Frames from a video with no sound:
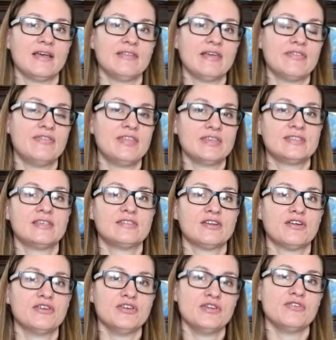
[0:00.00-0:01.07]
that this is
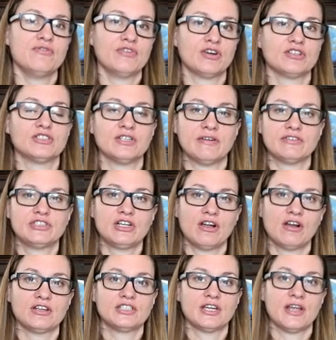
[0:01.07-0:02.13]
our new version of
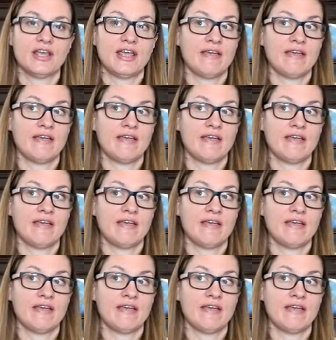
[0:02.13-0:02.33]
church